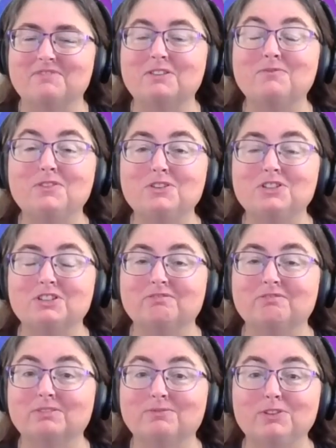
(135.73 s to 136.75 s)

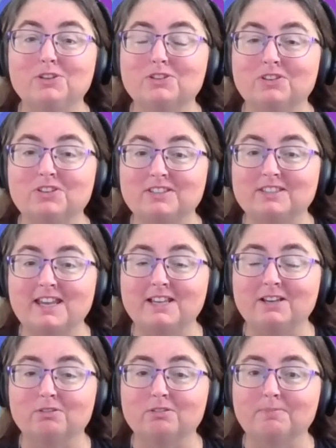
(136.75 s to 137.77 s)
confusion on your
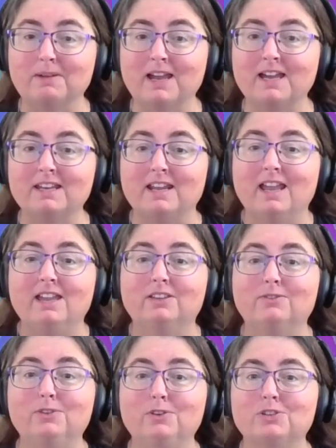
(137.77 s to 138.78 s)
stakeholder part,
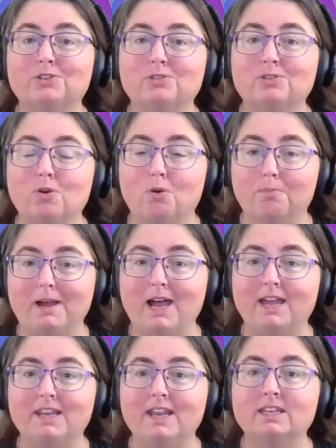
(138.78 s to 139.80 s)
confusion on your
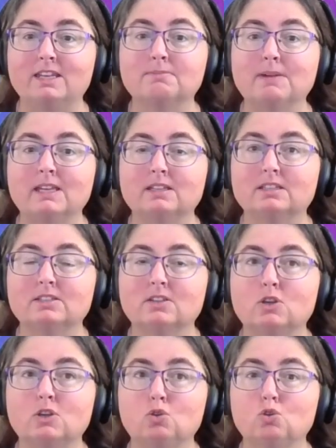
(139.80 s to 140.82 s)
part, and to make it
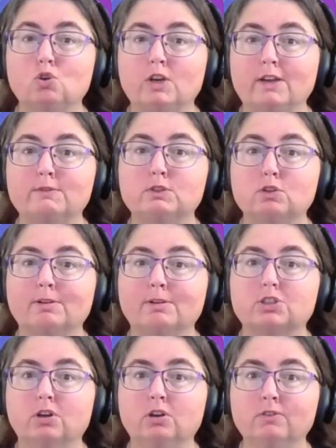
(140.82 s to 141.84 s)
so that you don't have so
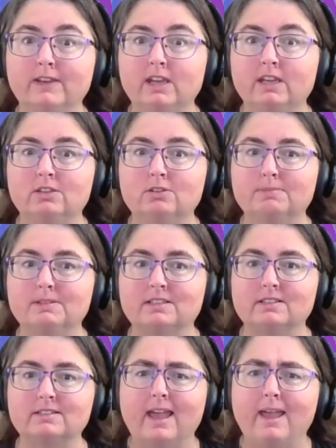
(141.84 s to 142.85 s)
much overhead in your
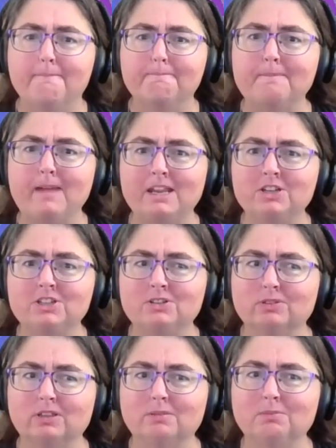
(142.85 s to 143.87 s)
business
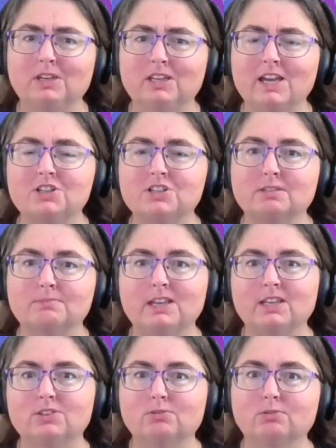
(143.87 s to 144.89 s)
managing all the communications and
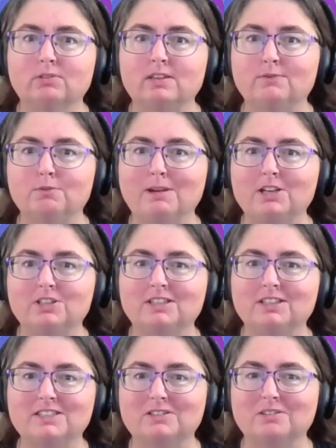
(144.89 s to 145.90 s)
making sure all the information
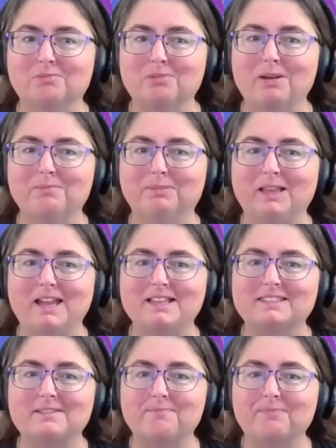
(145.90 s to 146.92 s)
gets to the right
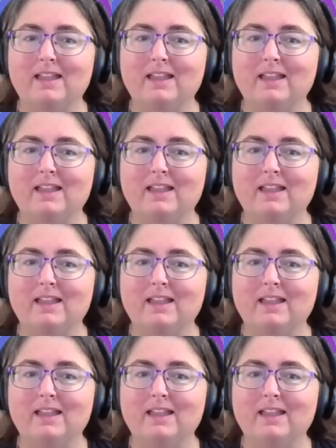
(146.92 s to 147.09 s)
place.